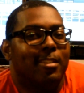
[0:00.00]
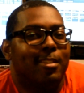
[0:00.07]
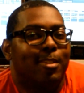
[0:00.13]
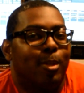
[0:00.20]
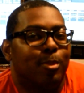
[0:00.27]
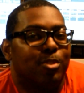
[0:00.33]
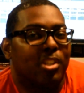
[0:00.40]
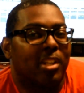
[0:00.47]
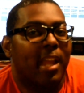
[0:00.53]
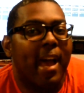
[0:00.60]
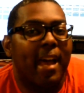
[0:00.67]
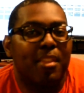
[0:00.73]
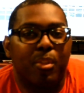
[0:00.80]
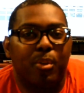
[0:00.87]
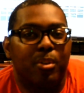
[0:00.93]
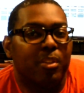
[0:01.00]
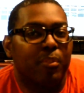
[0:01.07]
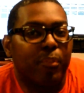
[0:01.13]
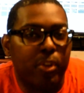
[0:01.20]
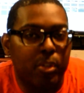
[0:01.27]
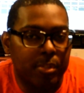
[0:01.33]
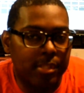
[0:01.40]
you know, July
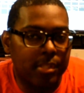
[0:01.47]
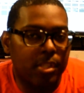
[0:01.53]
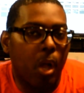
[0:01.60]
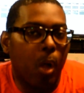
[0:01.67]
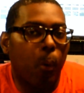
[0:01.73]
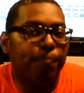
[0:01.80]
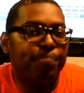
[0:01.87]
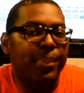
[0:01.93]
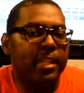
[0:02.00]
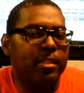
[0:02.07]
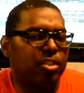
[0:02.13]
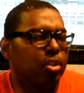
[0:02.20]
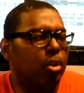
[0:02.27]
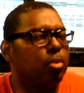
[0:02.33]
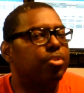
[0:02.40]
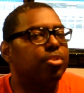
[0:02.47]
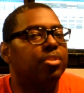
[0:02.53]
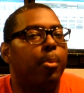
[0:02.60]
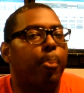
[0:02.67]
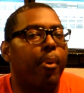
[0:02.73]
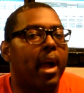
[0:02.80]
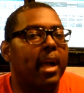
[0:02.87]
31st. So it shows you
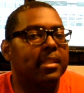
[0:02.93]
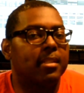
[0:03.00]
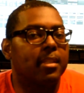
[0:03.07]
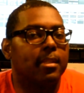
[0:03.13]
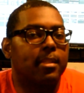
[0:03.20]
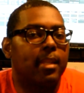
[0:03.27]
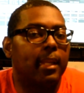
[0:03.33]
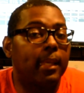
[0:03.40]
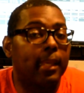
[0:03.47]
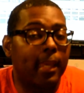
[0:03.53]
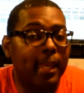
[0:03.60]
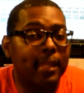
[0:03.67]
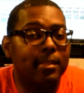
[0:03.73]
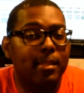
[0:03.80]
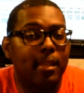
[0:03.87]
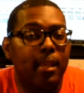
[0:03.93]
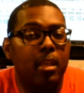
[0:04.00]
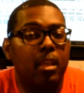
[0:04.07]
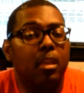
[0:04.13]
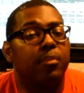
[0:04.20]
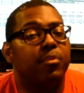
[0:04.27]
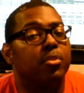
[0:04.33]
the process that it can
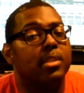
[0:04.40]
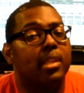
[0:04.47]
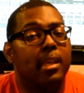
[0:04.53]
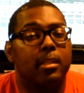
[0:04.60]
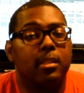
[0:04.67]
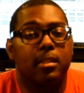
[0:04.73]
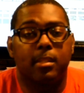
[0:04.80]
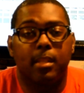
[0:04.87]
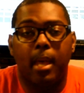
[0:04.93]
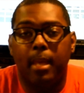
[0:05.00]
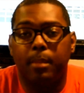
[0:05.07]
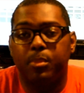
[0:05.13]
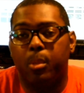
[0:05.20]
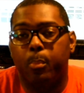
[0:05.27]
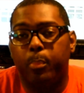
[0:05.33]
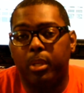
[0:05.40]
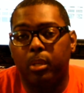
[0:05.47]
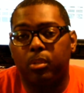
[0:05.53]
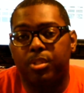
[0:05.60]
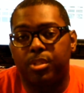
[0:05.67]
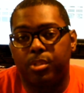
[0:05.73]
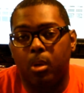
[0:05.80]
take if you take your time to
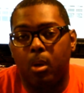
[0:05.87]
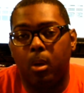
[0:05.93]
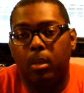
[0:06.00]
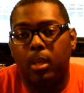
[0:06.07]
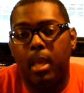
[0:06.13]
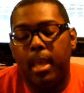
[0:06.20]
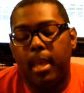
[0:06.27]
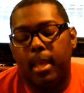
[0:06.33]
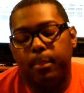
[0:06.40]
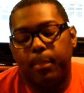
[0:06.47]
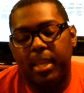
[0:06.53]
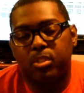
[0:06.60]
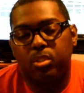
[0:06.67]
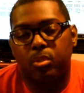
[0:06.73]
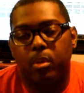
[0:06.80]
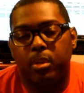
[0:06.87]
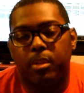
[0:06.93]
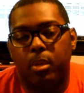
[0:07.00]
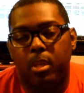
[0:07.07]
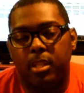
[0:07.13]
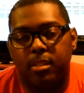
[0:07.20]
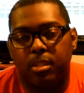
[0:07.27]
build a song and make sure
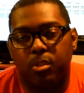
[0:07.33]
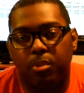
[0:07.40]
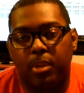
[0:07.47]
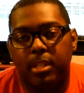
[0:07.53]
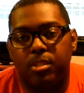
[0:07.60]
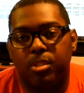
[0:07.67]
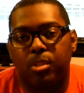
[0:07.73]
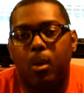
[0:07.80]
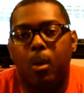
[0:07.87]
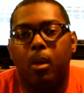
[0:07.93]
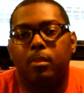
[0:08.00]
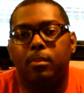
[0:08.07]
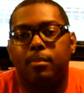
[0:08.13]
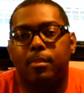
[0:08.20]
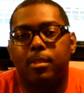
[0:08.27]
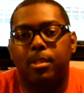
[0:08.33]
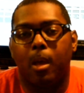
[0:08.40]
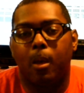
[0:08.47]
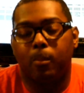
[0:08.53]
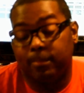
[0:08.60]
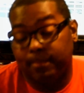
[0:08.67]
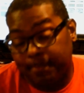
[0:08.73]
it's a great song.
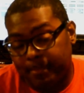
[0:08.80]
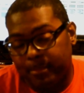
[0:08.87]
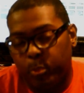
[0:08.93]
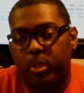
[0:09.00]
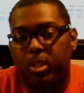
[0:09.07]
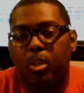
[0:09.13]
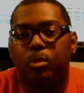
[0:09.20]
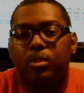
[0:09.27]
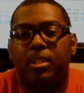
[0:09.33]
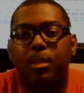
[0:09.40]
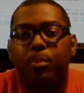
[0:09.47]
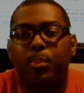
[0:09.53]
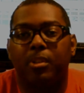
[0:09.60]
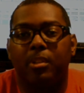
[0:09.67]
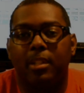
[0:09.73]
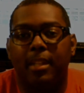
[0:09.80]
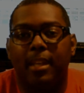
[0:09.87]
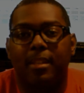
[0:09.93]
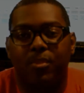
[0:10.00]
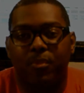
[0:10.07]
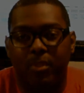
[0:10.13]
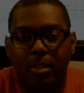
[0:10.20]
So we'll go deeper in the
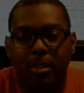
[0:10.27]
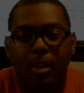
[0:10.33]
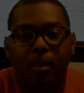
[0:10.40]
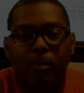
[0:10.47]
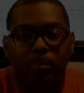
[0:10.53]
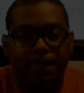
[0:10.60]
next video.